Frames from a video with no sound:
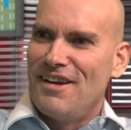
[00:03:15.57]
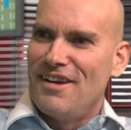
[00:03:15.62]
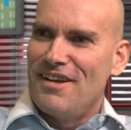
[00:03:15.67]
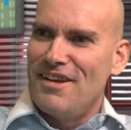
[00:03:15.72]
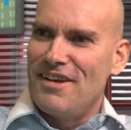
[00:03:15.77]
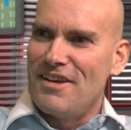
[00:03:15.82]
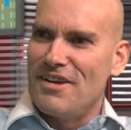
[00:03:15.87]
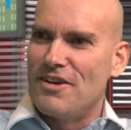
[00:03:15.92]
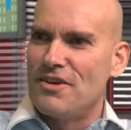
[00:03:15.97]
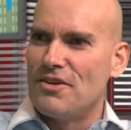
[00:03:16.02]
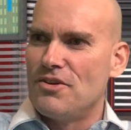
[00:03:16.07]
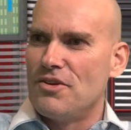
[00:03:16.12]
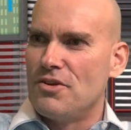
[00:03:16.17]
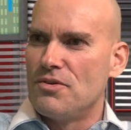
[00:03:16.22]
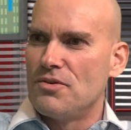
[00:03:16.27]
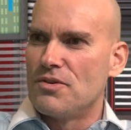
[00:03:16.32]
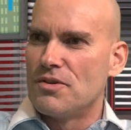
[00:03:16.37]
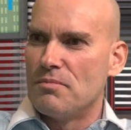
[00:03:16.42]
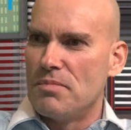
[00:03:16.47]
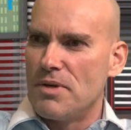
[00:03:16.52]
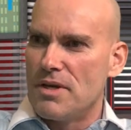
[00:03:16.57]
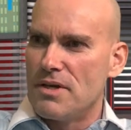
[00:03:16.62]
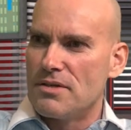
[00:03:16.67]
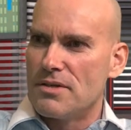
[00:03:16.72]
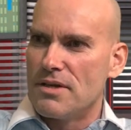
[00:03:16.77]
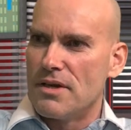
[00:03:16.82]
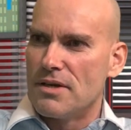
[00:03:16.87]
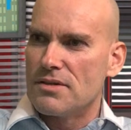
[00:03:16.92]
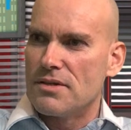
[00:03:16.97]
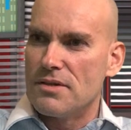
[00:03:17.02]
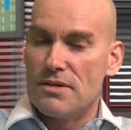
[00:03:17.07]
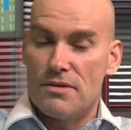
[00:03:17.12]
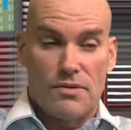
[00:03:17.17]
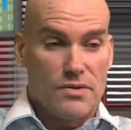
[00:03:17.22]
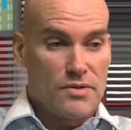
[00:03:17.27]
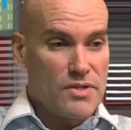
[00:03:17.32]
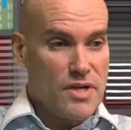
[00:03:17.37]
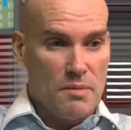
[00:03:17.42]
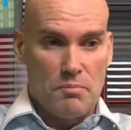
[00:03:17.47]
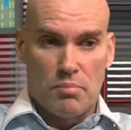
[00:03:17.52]
he could use in business, and
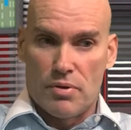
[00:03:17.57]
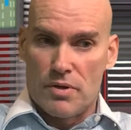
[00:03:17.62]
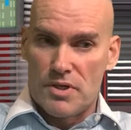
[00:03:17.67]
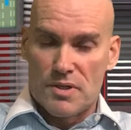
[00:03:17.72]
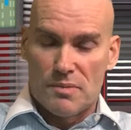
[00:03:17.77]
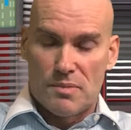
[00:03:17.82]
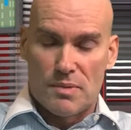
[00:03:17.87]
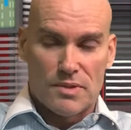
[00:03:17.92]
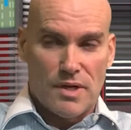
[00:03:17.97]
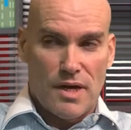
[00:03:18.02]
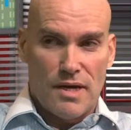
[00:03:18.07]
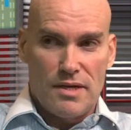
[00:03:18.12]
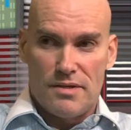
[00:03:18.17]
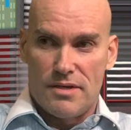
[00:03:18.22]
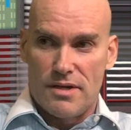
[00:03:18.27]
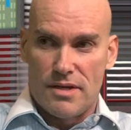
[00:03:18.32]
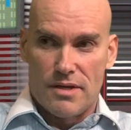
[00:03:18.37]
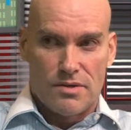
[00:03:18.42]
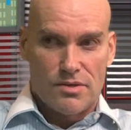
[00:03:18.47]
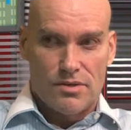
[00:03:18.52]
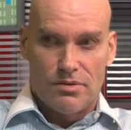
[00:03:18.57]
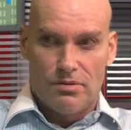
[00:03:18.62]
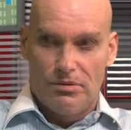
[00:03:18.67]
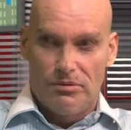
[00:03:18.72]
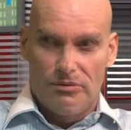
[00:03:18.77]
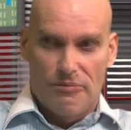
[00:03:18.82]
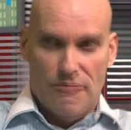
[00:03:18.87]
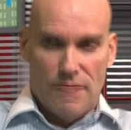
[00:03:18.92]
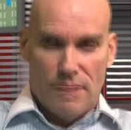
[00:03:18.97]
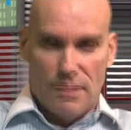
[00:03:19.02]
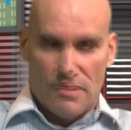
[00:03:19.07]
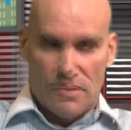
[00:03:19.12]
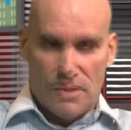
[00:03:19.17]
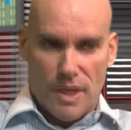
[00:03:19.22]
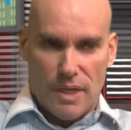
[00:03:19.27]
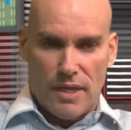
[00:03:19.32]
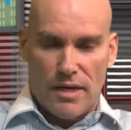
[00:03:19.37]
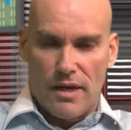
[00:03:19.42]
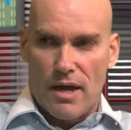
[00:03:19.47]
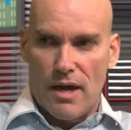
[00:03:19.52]
the same principles I teach. Now
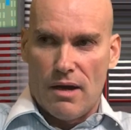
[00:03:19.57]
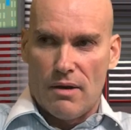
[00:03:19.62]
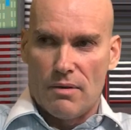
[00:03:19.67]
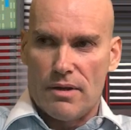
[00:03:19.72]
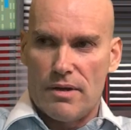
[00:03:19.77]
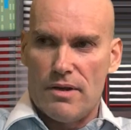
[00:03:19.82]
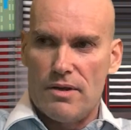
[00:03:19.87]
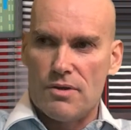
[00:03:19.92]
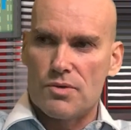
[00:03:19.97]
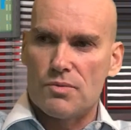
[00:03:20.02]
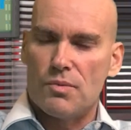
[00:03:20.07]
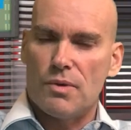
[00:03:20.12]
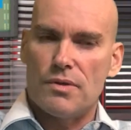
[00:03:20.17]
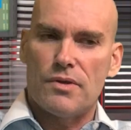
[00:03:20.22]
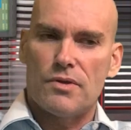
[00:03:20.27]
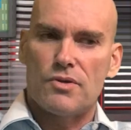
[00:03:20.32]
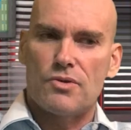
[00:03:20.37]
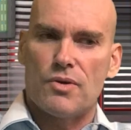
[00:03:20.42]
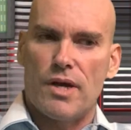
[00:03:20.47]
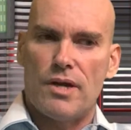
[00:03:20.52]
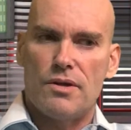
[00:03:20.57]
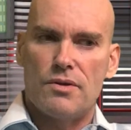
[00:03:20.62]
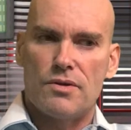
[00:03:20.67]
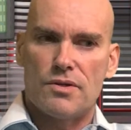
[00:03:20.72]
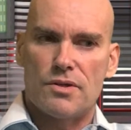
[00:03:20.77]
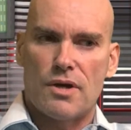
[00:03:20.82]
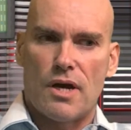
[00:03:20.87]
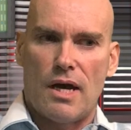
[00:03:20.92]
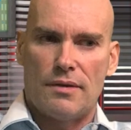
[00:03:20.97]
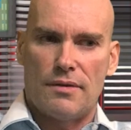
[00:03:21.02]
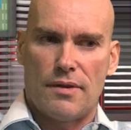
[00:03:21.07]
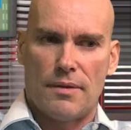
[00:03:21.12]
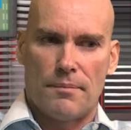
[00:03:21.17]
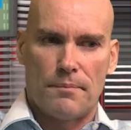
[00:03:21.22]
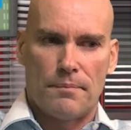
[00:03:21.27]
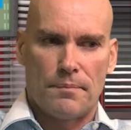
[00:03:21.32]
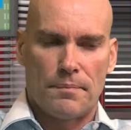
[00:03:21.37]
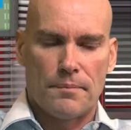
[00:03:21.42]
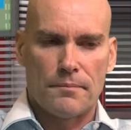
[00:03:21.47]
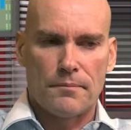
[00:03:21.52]
check it out. Here's what the trainers taught them.